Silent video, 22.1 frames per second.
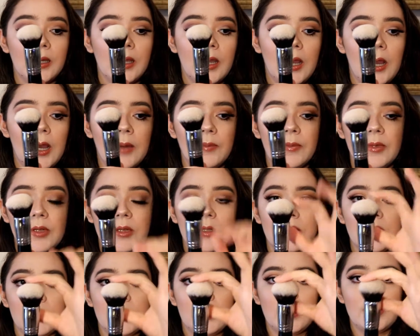
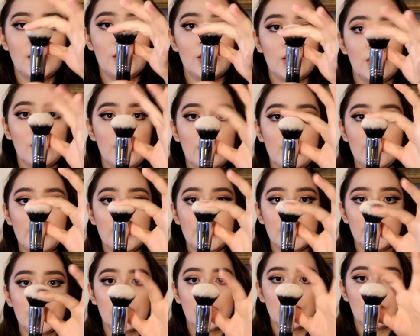It's dirty
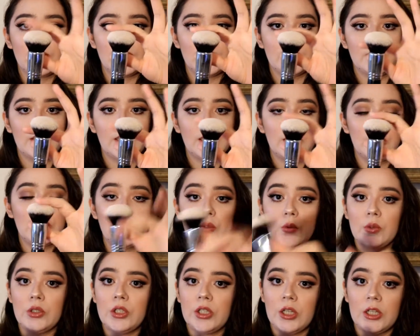because, well,
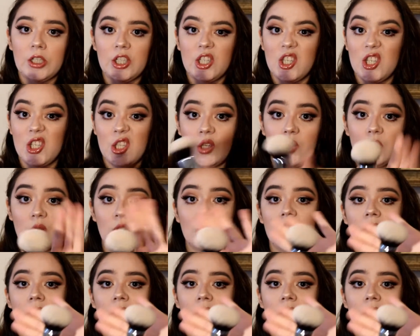I just used